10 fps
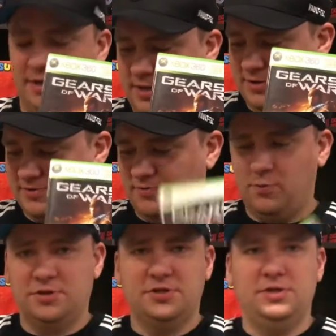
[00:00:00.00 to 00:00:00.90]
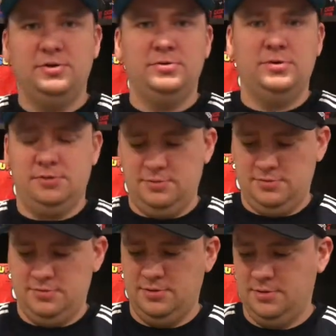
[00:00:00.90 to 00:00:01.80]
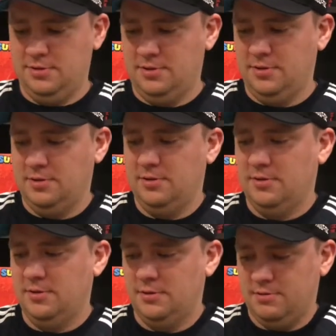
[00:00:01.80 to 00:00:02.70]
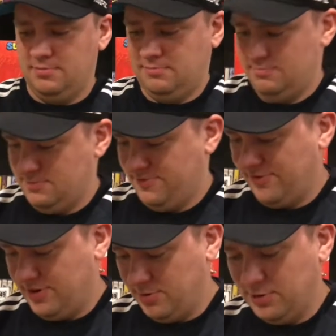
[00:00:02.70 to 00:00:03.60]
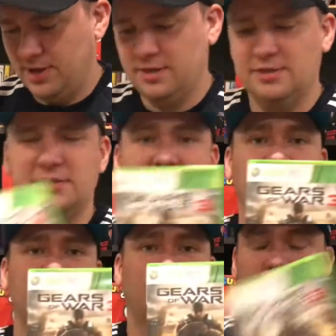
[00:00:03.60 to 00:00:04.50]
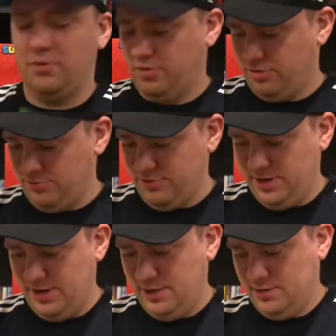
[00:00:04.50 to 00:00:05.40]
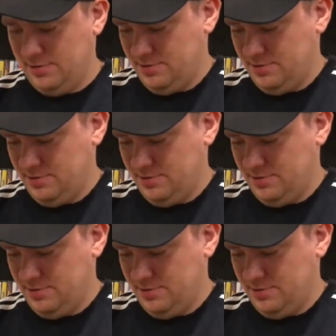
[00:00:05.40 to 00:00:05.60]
Gears of War 2. If I can hold on to these. Gears of War 3.